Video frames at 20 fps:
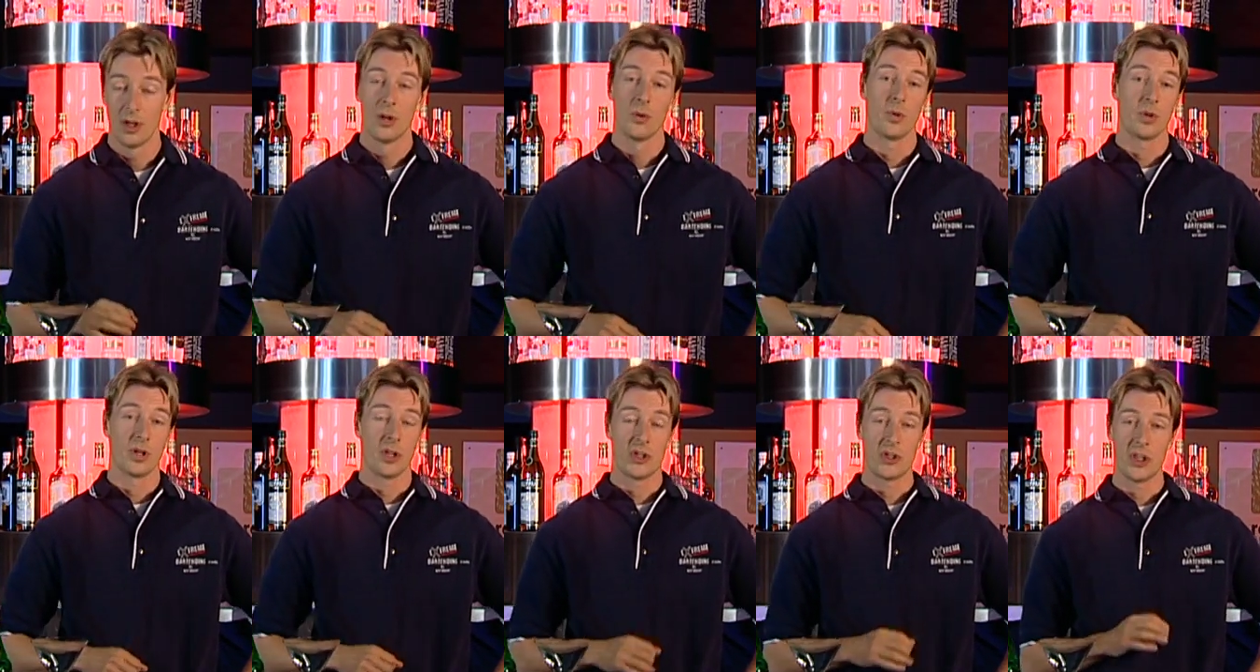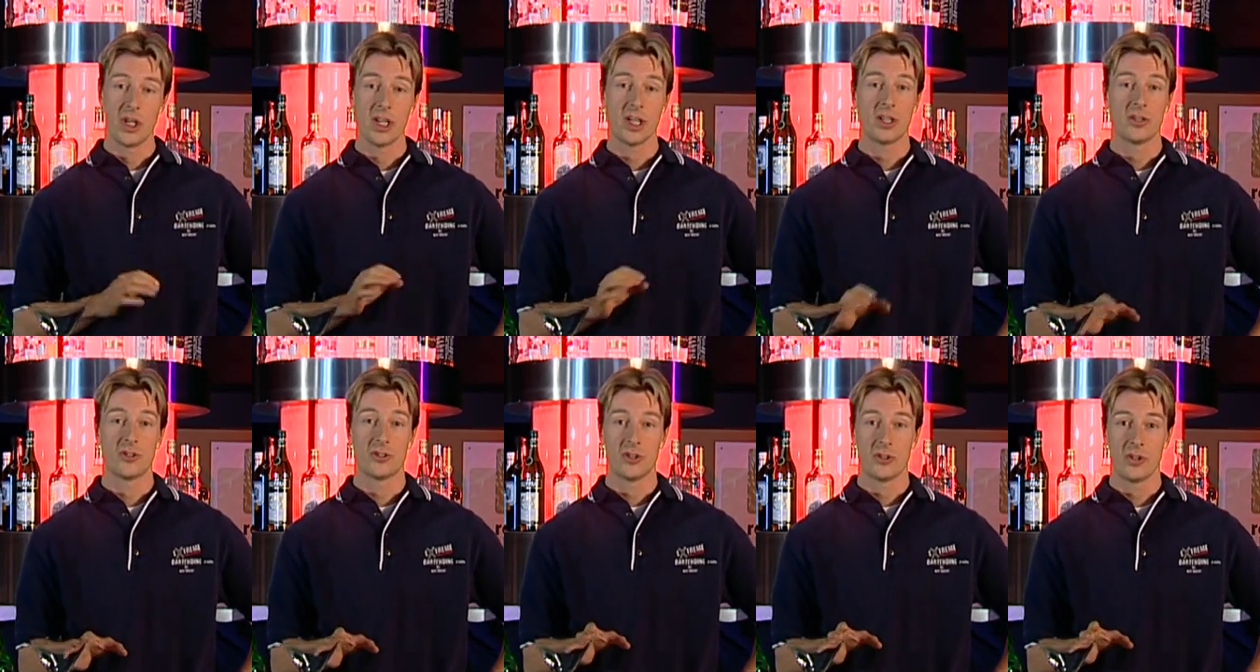We're going to shake
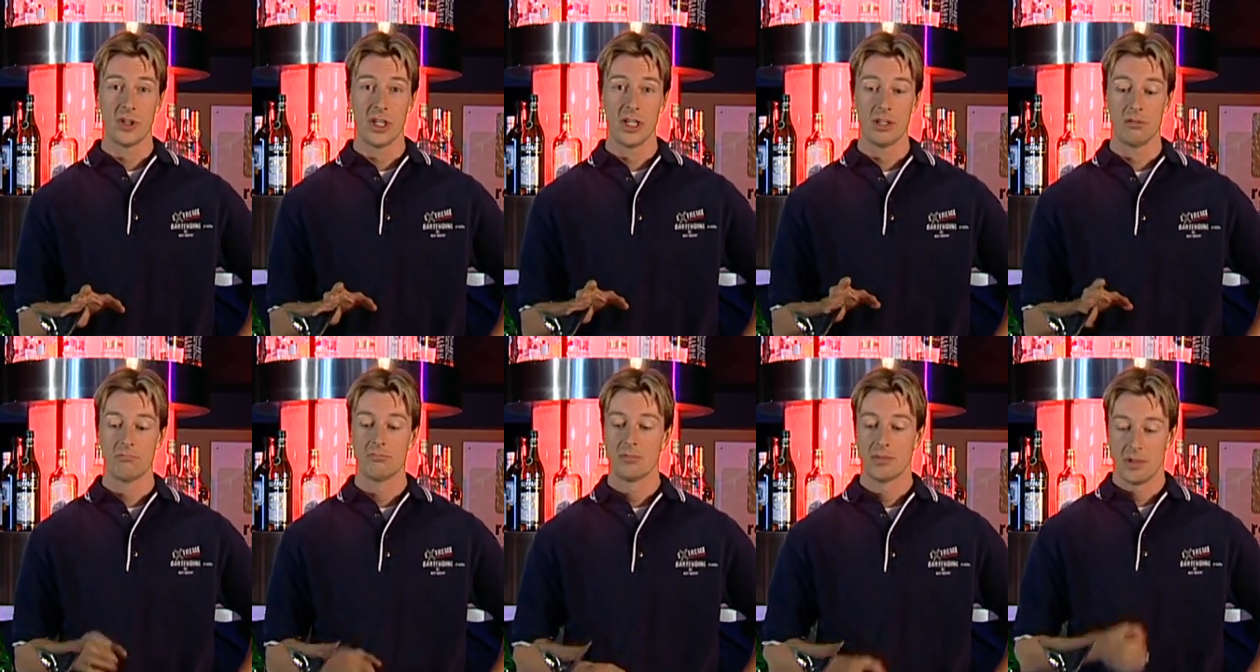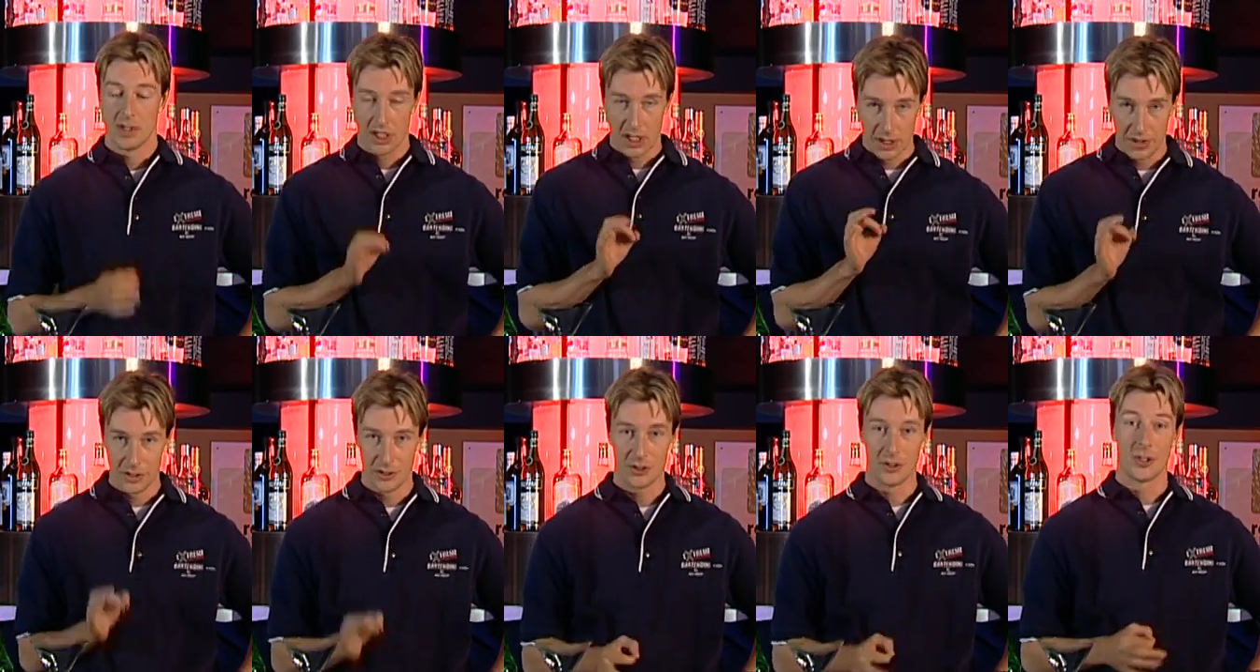and strain, and
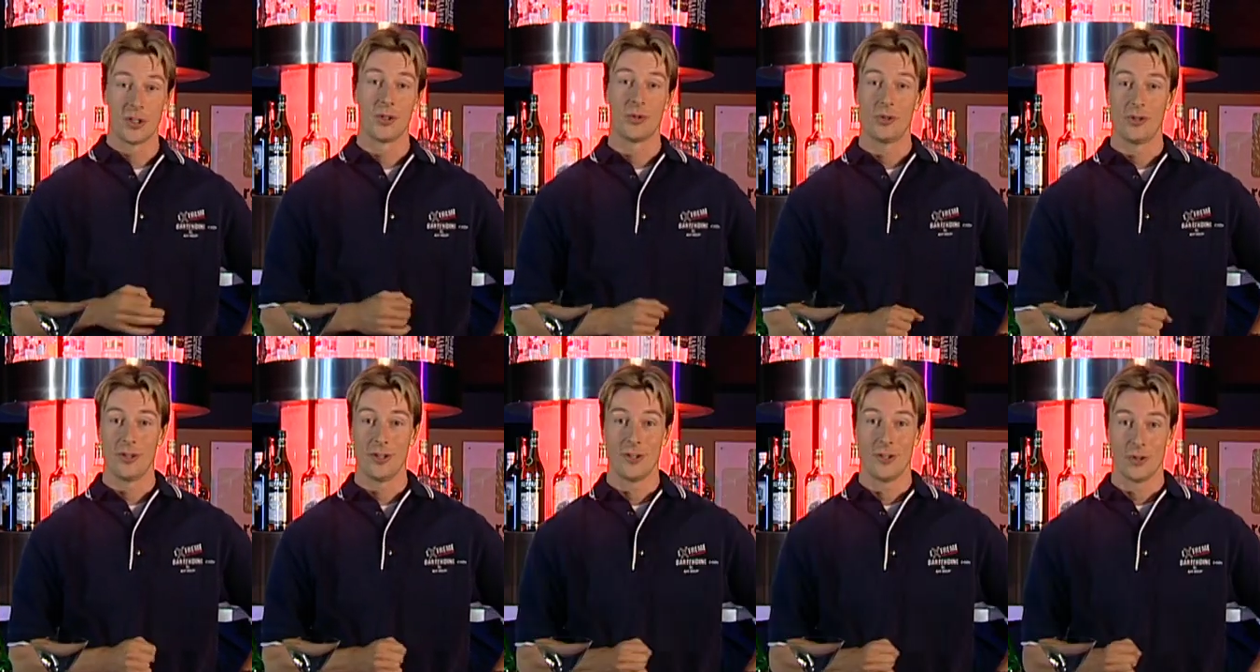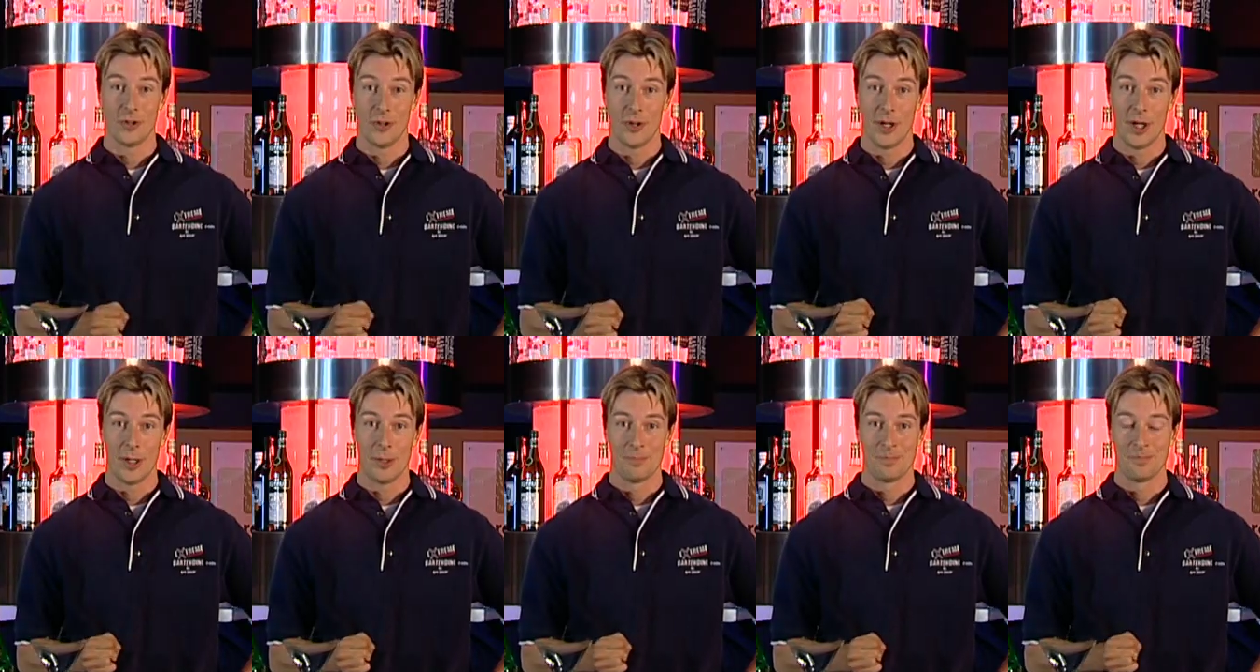I think you're going to really enjoy
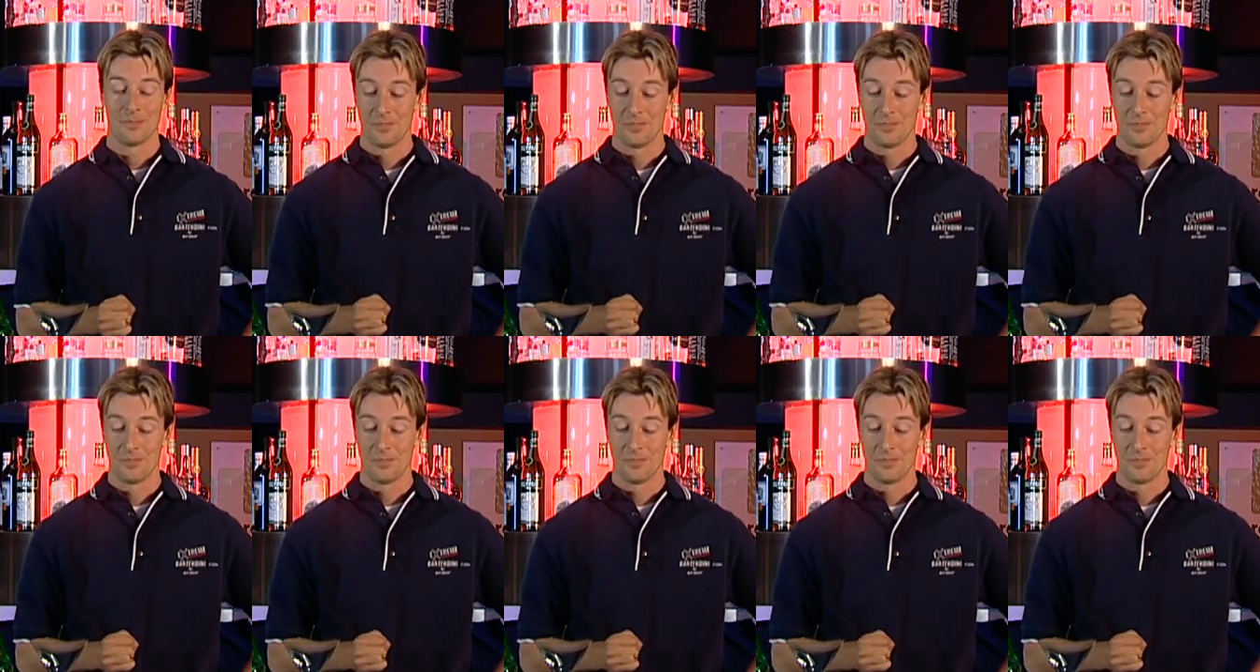it.